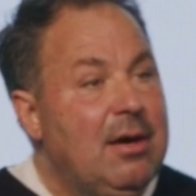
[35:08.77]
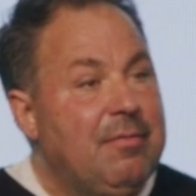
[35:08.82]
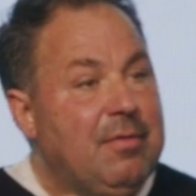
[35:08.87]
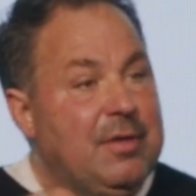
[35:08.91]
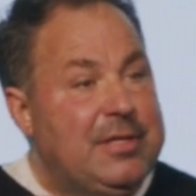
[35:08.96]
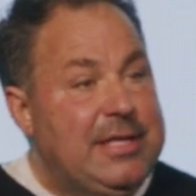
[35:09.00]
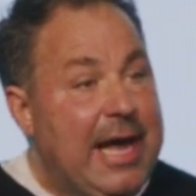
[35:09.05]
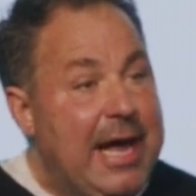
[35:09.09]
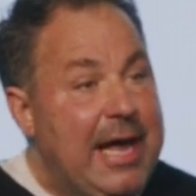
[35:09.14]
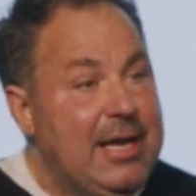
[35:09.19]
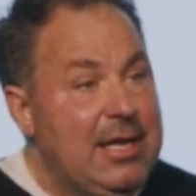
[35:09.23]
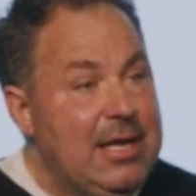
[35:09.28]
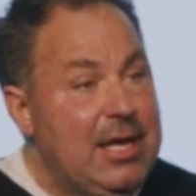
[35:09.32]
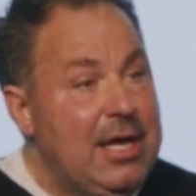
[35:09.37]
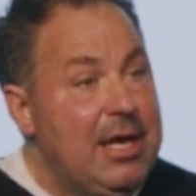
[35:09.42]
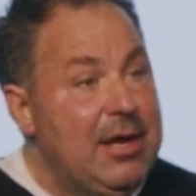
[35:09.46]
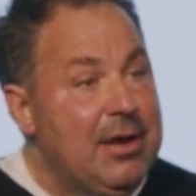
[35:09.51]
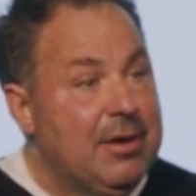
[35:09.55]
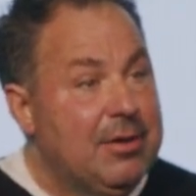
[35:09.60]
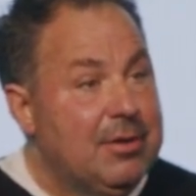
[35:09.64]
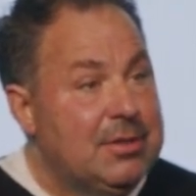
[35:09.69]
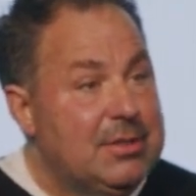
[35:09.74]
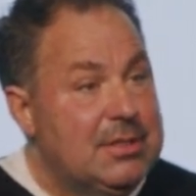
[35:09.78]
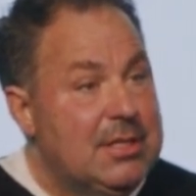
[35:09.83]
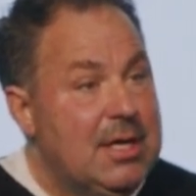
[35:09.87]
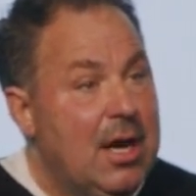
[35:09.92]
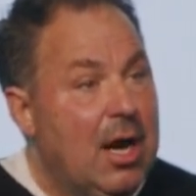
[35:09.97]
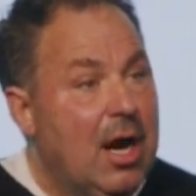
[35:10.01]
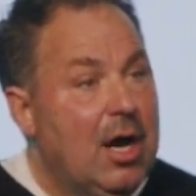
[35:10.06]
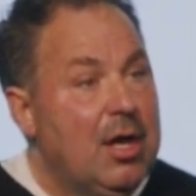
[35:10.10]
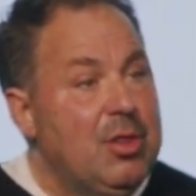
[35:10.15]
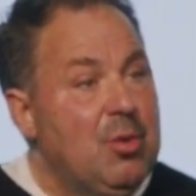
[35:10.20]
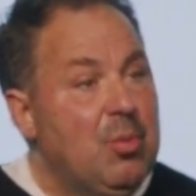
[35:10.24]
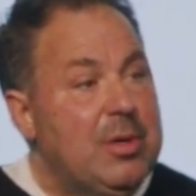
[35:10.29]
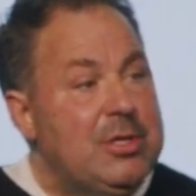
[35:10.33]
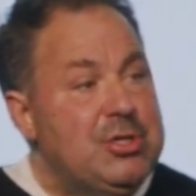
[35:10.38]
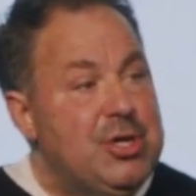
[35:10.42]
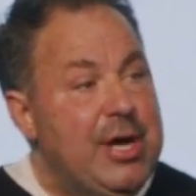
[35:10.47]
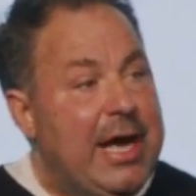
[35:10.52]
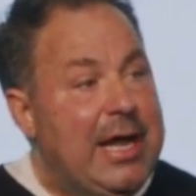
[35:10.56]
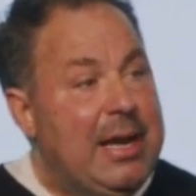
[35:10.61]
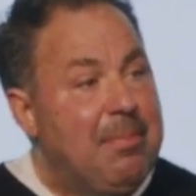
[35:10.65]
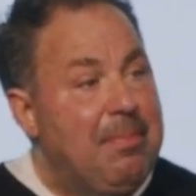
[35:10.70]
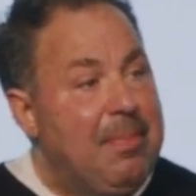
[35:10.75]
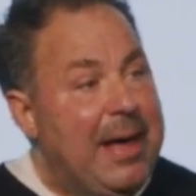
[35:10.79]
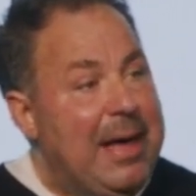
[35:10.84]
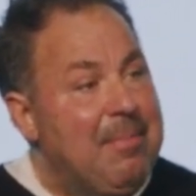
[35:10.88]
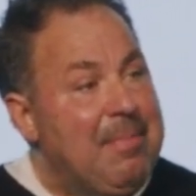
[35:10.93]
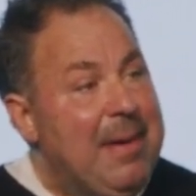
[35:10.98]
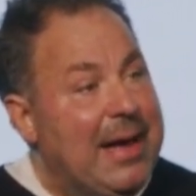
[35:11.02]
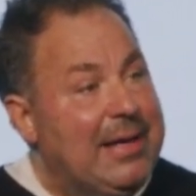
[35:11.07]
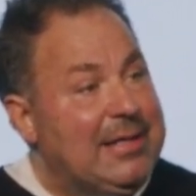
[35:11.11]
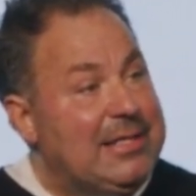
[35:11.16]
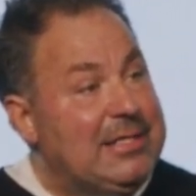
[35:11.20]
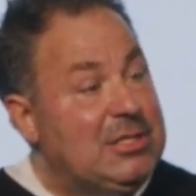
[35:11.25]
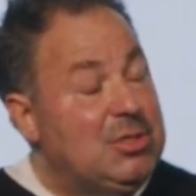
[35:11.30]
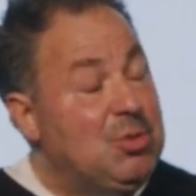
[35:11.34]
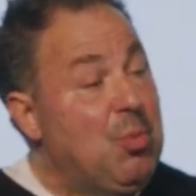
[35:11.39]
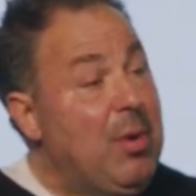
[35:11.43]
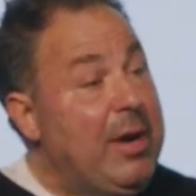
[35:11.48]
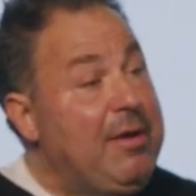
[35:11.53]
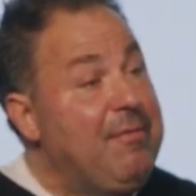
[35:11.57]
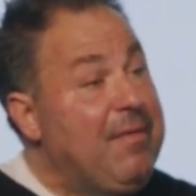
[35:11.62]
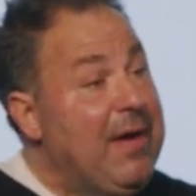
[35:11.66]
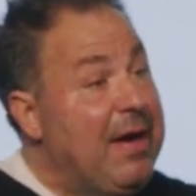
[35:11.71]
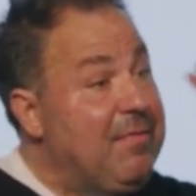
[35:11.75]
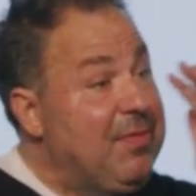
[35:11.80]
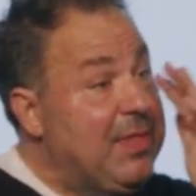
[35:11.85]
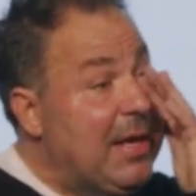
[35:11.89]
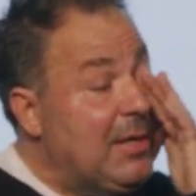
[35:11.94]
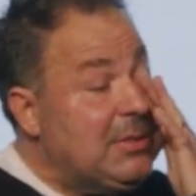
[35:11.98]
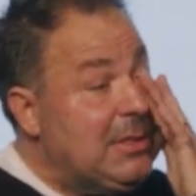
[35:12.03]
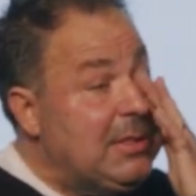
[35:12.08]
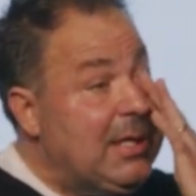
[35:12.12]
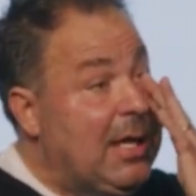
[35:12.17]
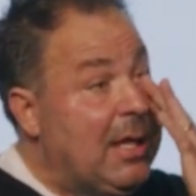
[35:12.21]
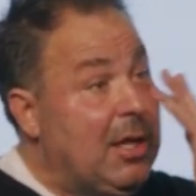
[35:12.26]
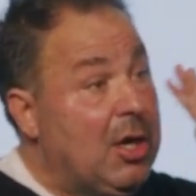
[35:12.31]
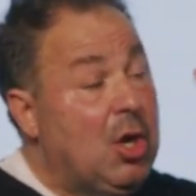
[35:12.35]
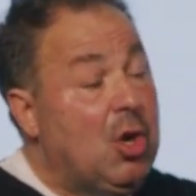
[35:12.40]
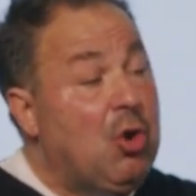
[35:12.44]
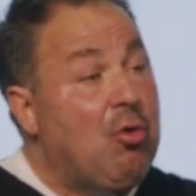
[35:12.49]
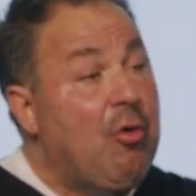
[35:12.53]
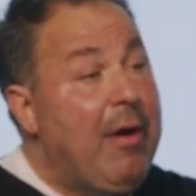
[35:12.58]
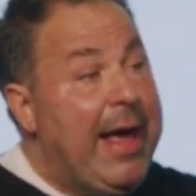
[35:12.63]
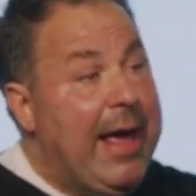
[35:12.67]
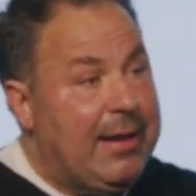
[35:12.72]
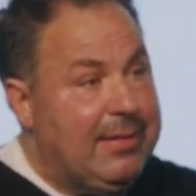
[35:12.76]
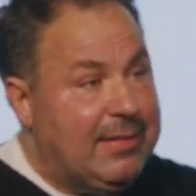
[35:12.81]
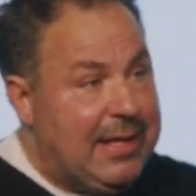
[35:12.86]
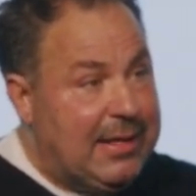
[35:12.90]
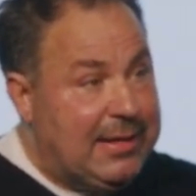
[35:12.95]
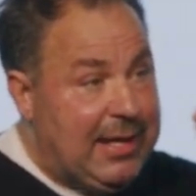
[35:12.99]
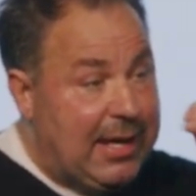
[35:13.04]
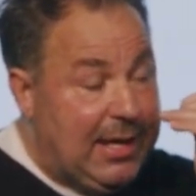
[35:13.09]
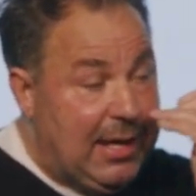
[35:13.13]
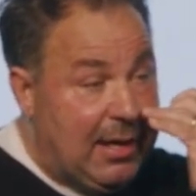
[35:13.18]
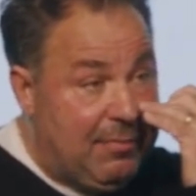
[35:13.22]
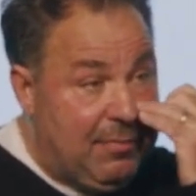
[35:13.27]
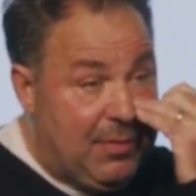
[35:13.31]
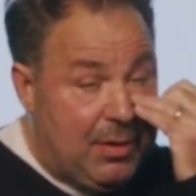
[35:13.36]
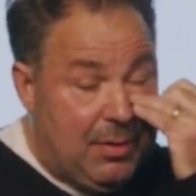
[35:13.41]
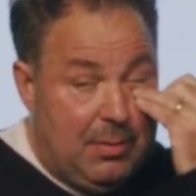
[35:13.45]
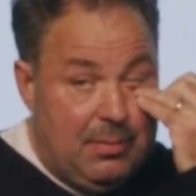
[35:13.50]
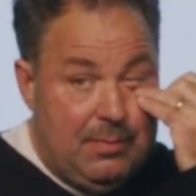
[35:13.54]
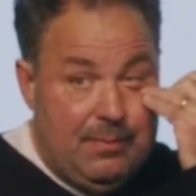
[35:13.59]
for 10 years, otherwise, you had to pay back this $25,000 grant that they give you.